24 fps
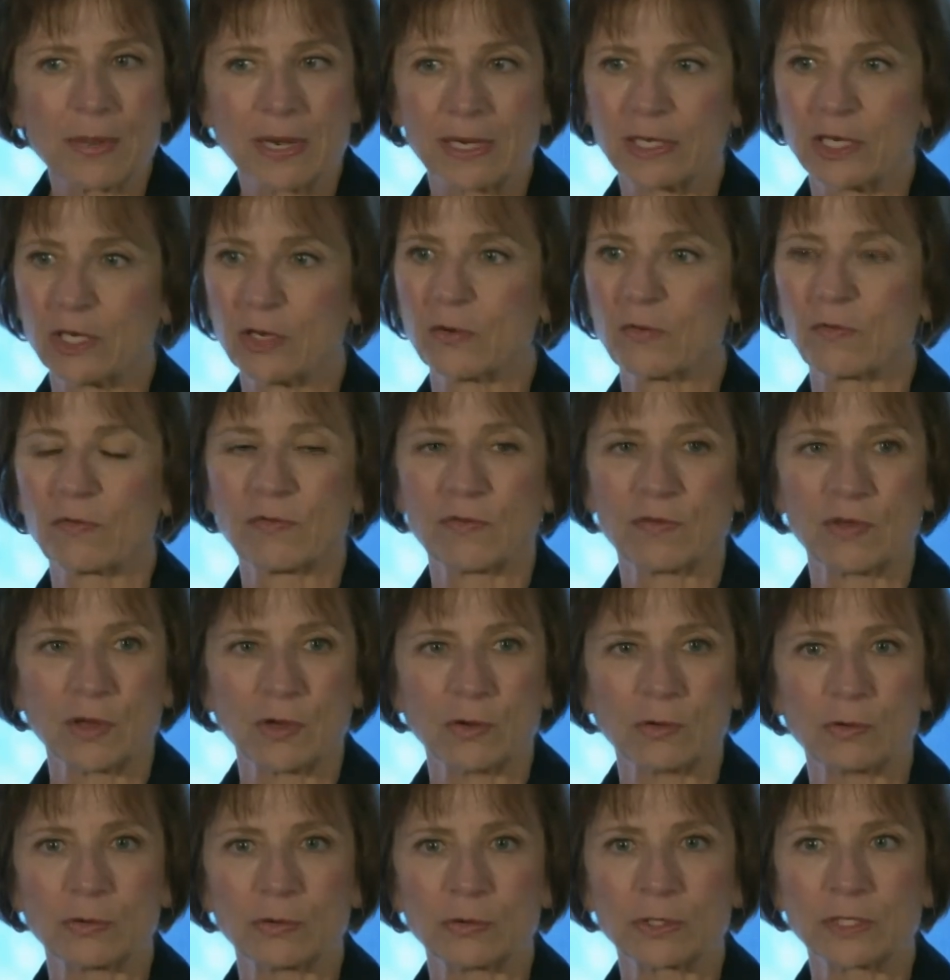and
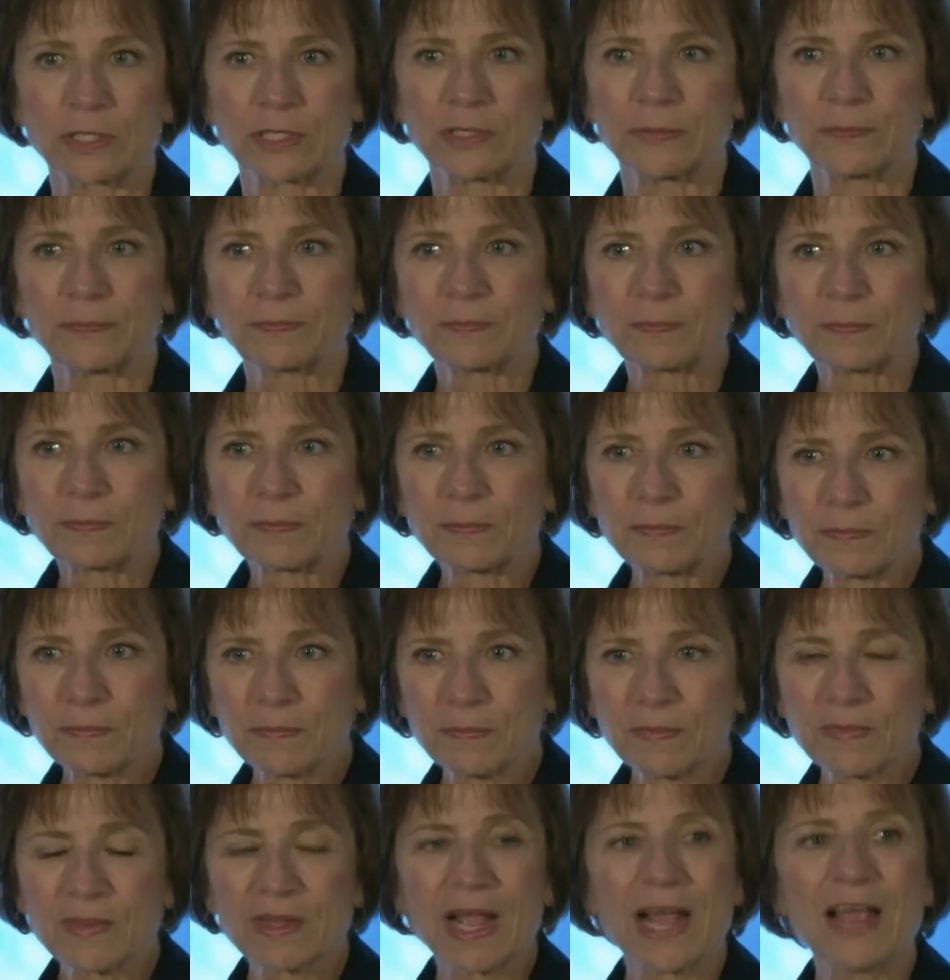confused,
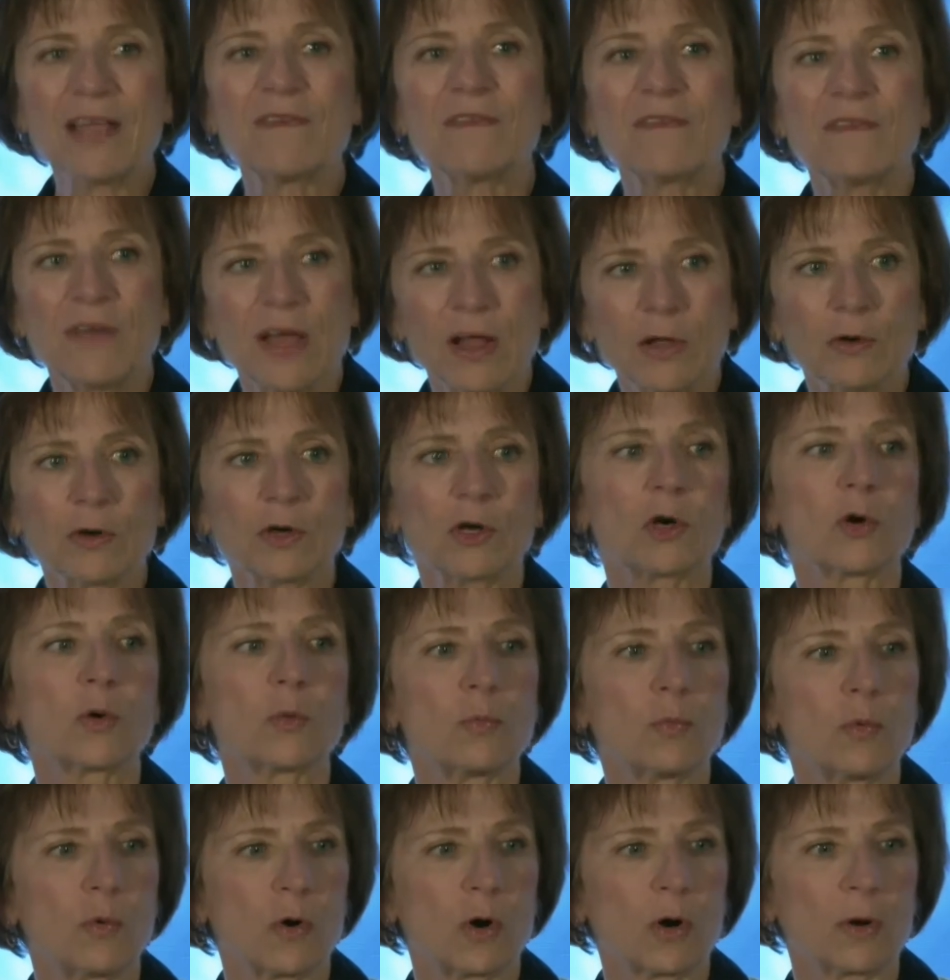I felt her
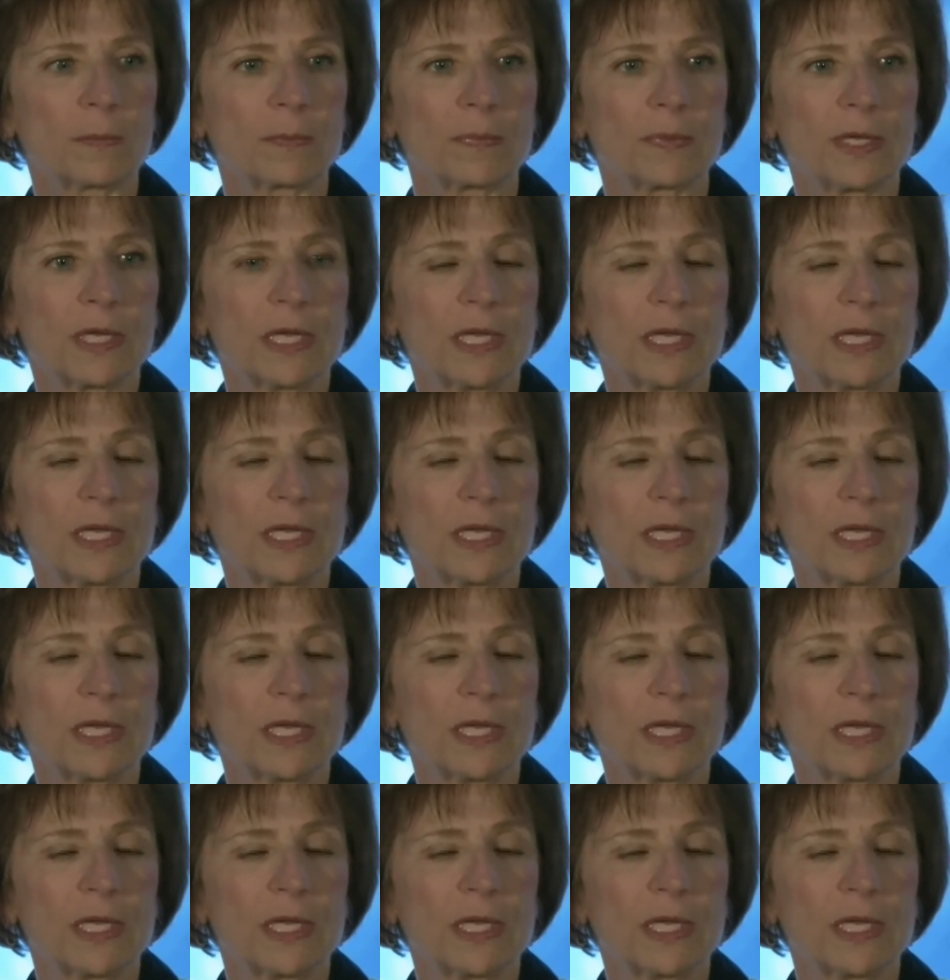warmth.